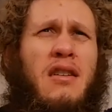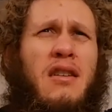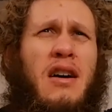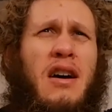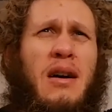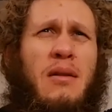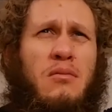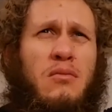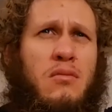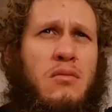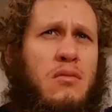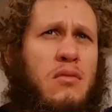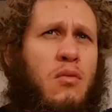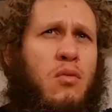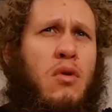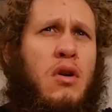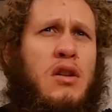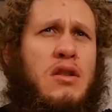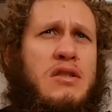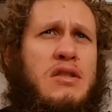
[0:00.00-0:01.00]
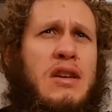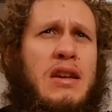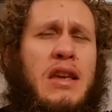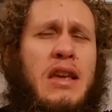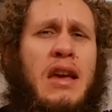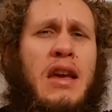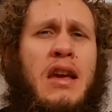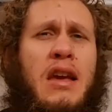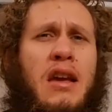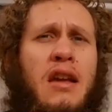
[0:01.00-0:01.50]
I'm once
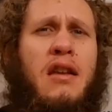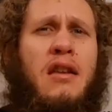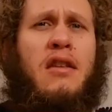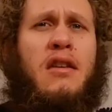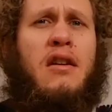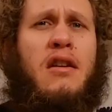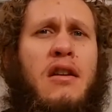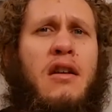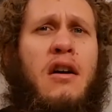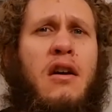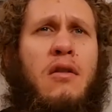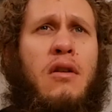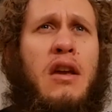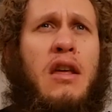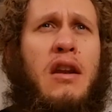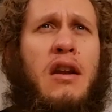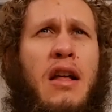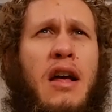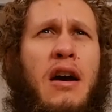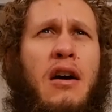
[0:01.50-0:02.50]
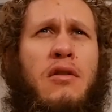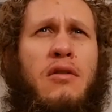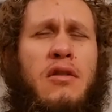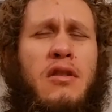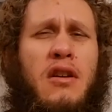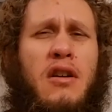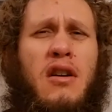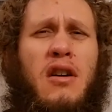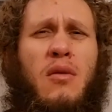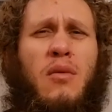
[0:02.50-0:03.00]
again, you know, getting
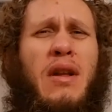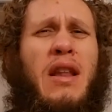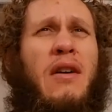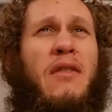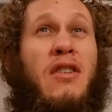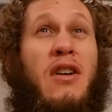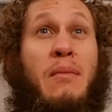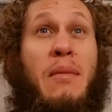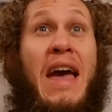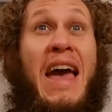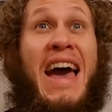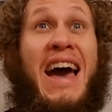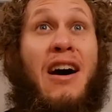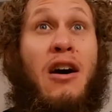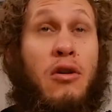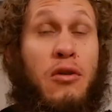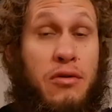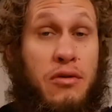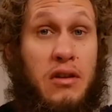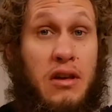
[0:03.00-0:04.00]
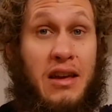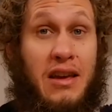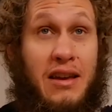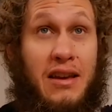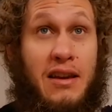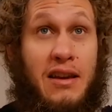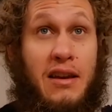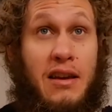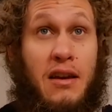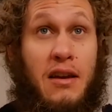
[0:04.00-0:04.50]
healthier. And whenever I'm
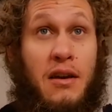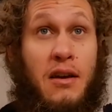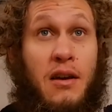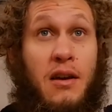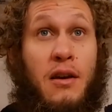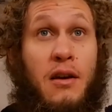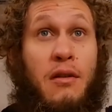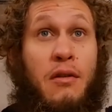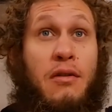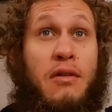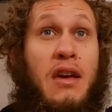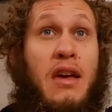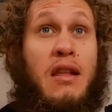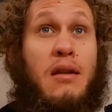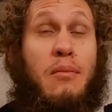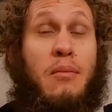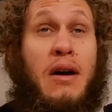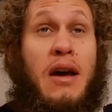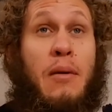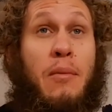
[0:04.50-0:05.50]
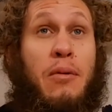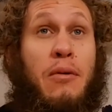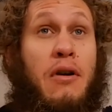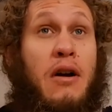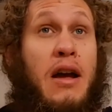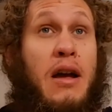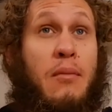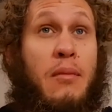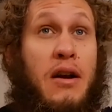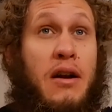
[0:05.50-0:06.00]
healthy, then my
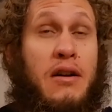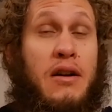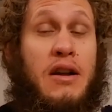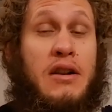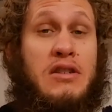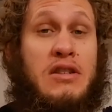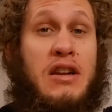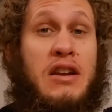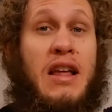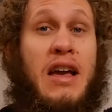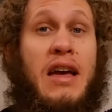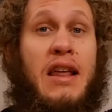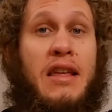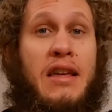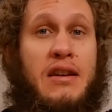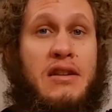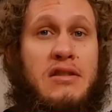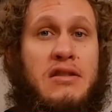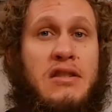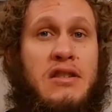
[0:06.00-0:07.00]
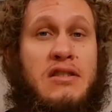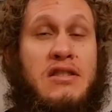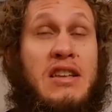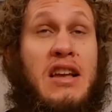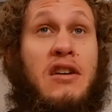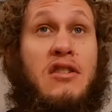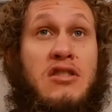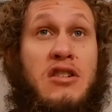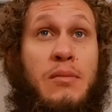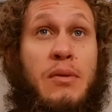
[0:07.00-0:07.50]
primary genetics, this is
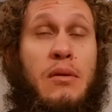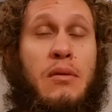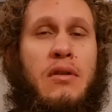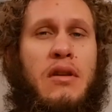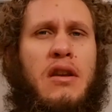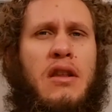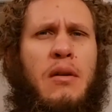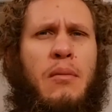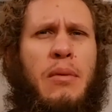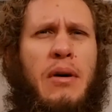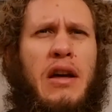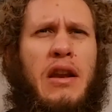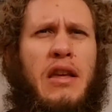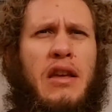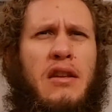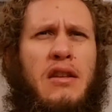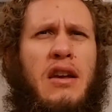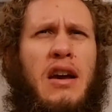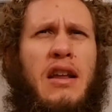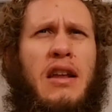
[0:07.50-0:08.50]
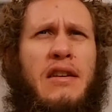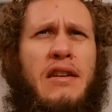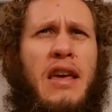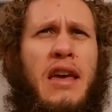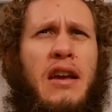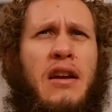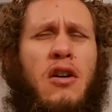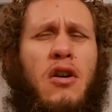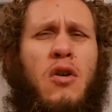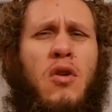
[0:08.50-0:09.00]
how it should be with anybody, kind of
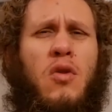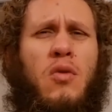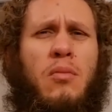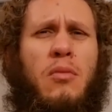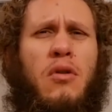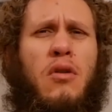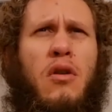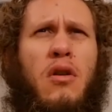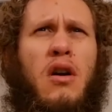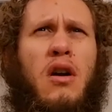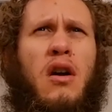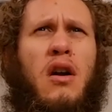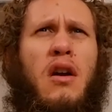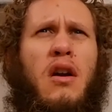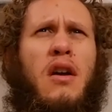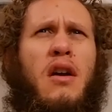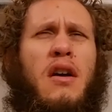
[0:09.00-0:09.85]
take hold more.